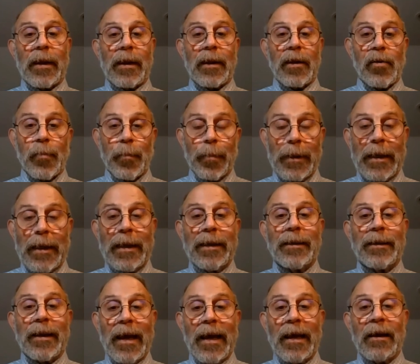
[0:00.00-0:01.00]
that
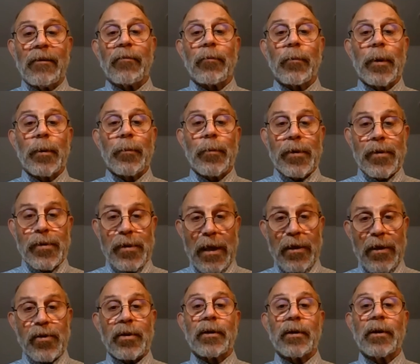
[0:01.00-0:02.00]
explained every
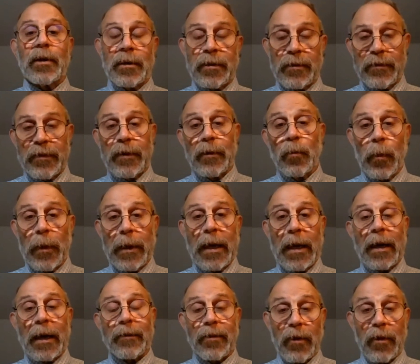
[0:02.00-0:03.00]
recession until we
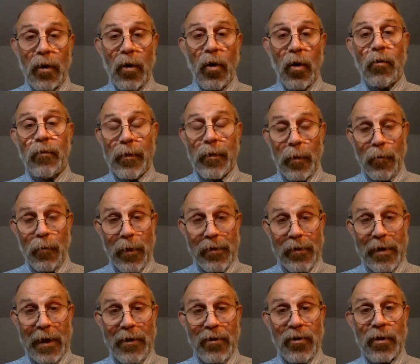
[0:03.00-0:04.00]
got the COVID
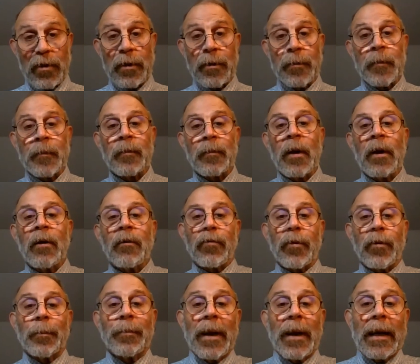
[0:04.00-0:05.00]
recession
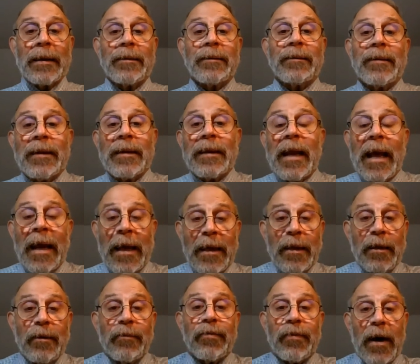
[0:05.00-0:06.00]
from
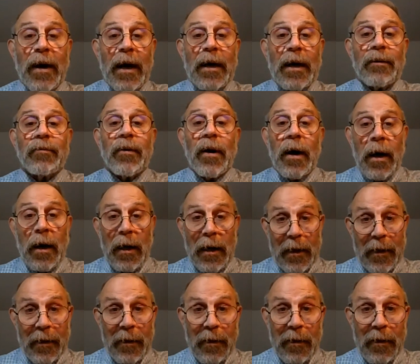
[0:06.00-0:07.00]
1985 on.
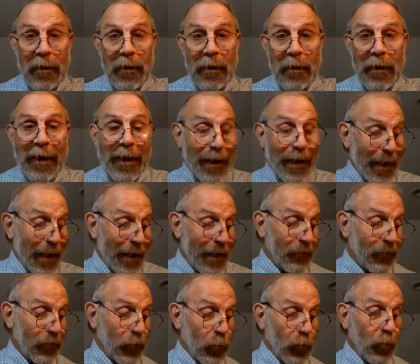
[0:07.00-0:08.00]
And
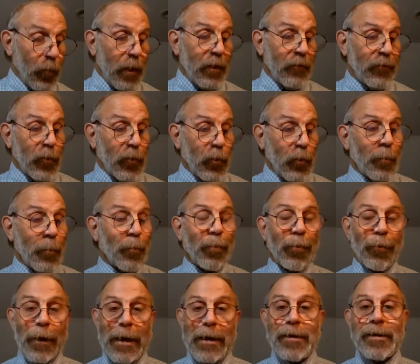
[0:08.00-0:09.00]
if you
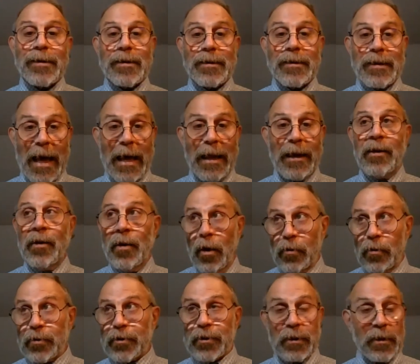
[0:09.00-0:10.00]
embrace that
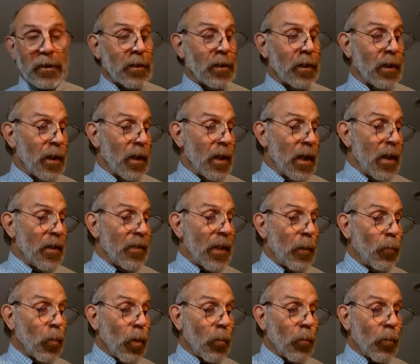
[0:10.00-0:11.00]
notion,
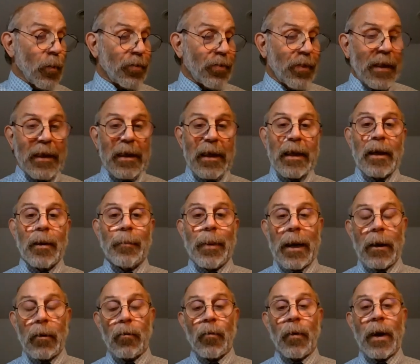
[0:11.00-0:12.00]
then what we're thinking
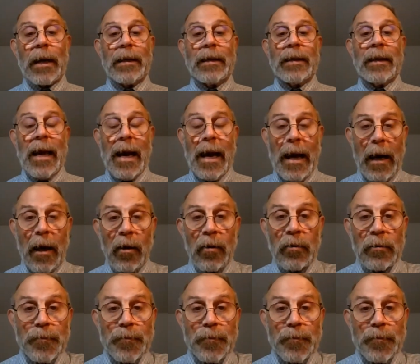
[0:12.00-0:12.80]
about right now,